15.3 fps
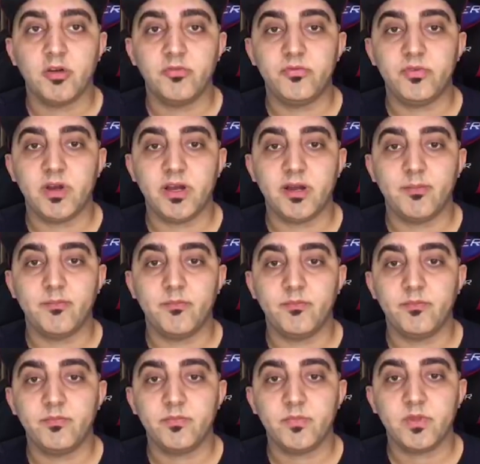of
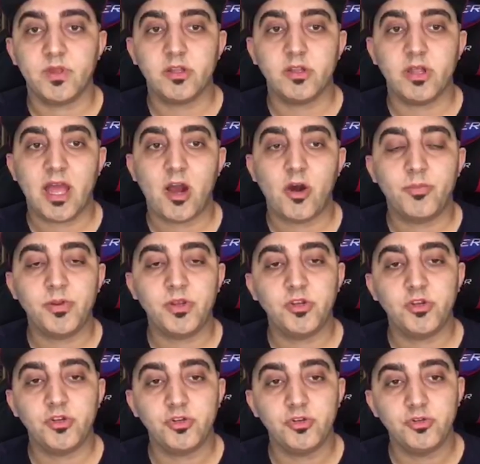um,
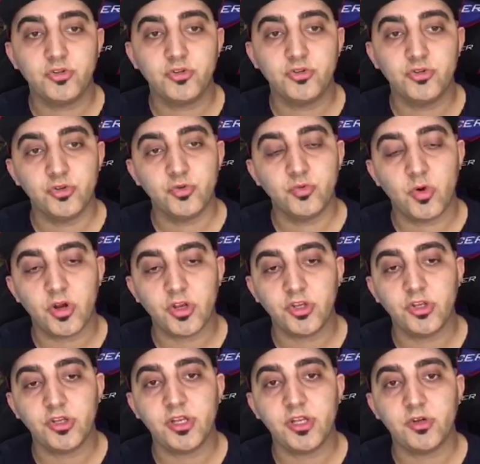helping you do
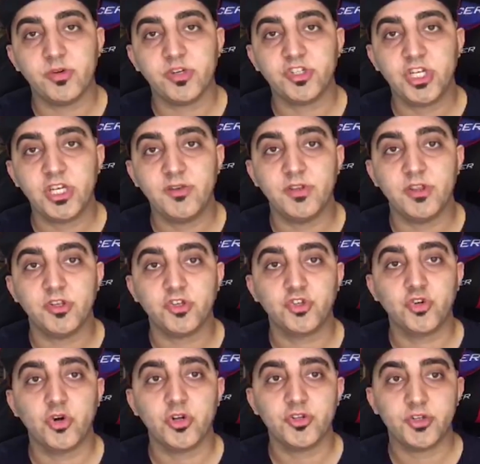what you need to achieve
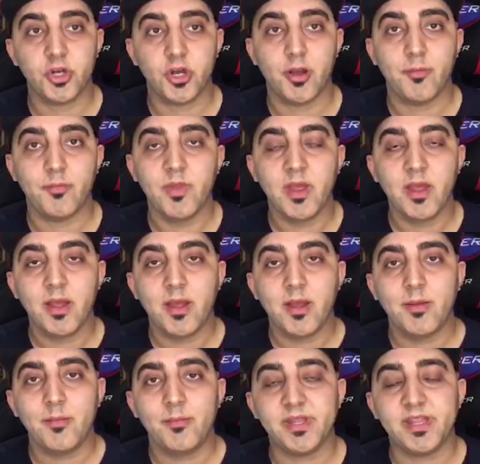in the short term,
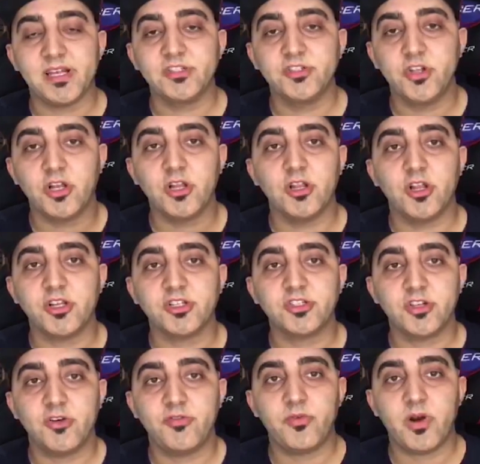but there's not a
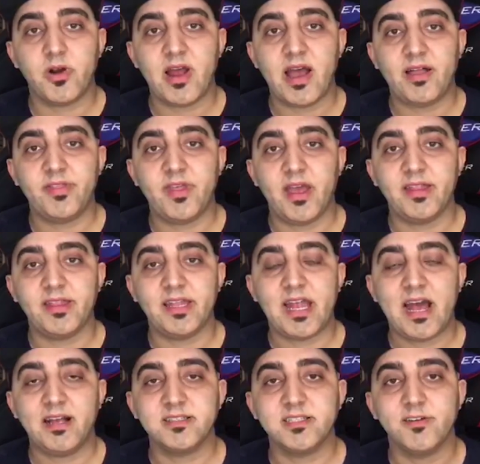lot of software out
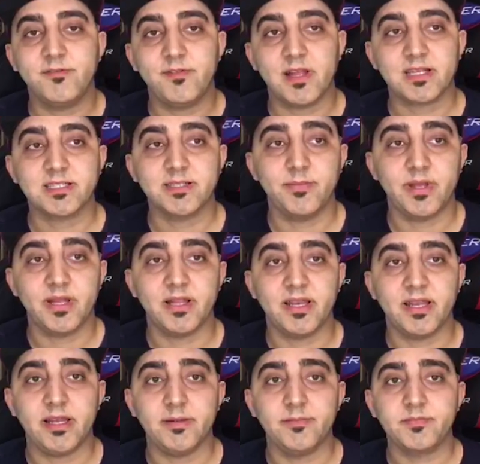there that has the
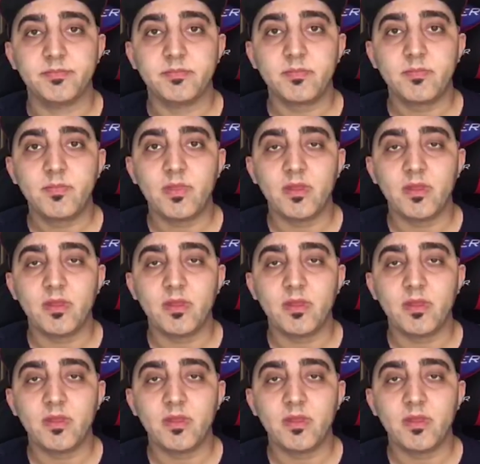flexibility